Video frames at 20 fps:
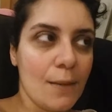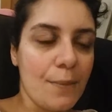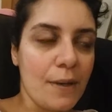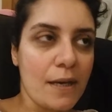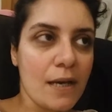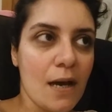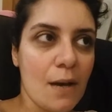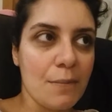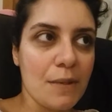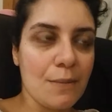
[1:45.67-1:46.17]

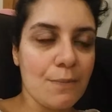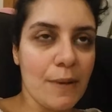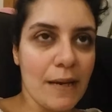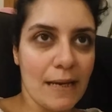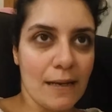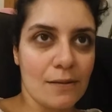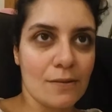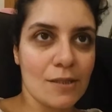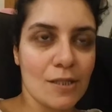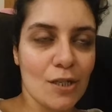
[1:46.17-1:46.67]
But coming
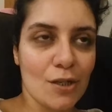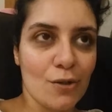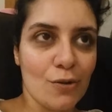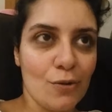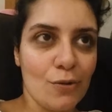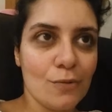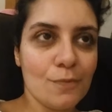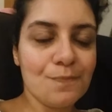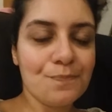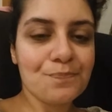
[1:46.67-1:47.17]
back
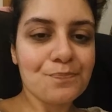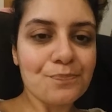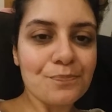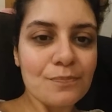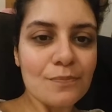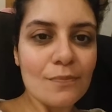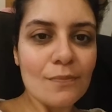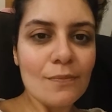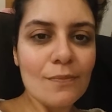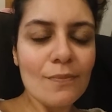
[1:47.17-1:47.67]
to
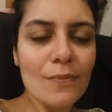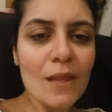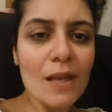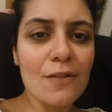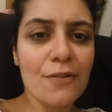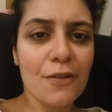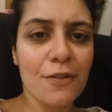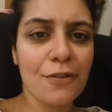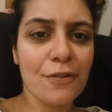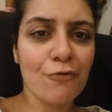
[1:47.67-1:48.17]

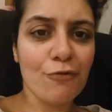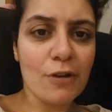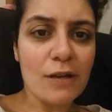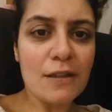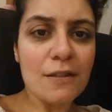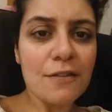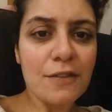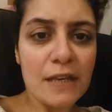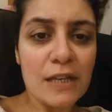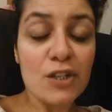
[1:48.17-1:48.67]
the
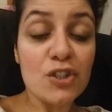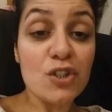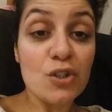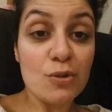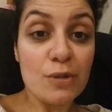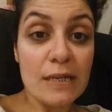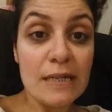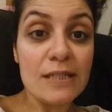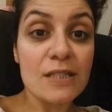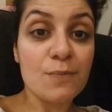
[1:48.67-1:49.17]
3 things
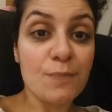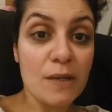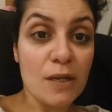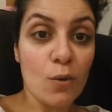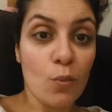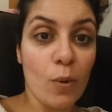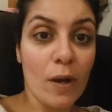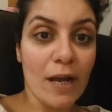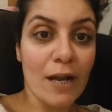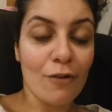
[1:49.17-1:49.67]
you need to be
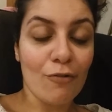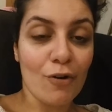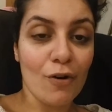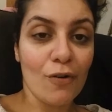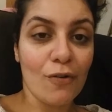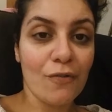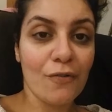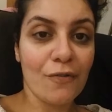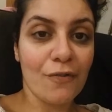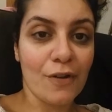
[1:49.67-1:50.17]
aware
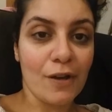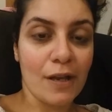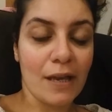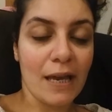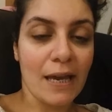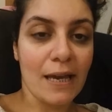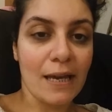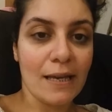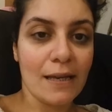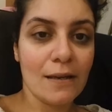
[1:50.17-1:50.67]
of,
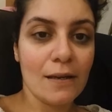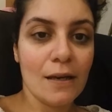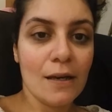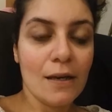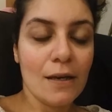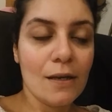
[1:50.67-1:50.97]
okay?